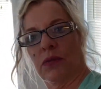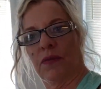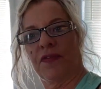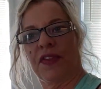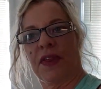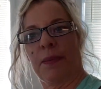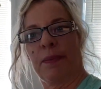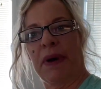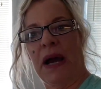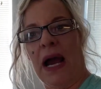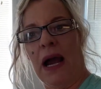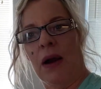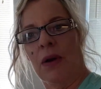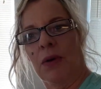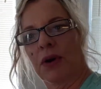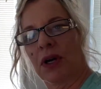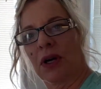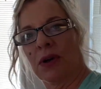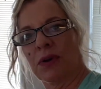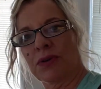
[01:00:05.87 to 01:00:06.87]
The
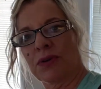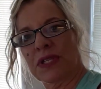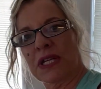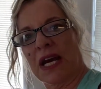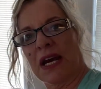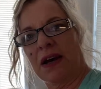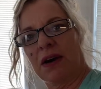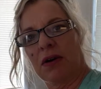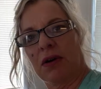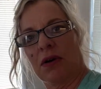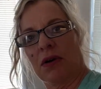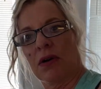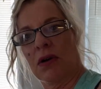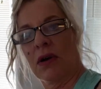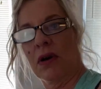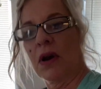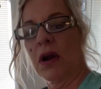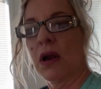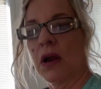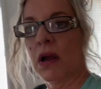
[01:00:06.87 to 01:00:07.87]
power goes out.
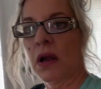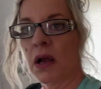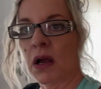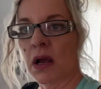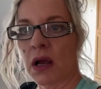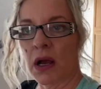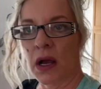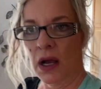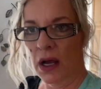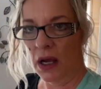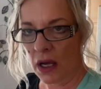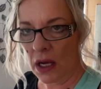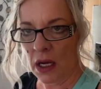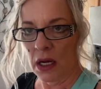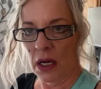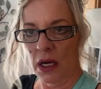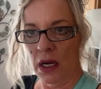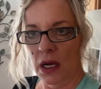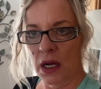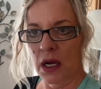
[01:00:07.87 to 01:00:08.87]
Huh?
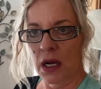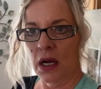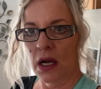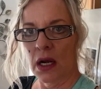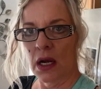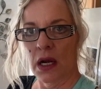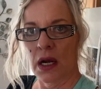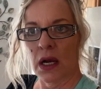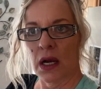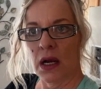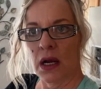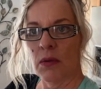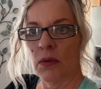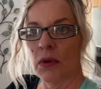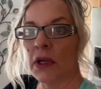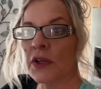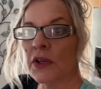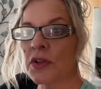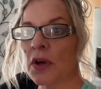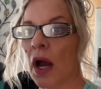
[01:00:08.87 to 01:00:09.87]

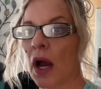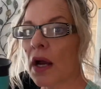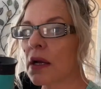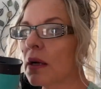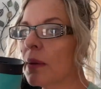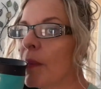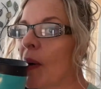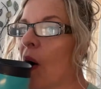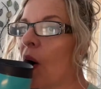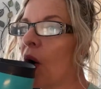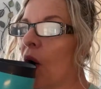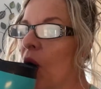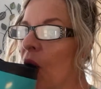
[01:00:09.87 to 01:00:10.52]
What are you talking about?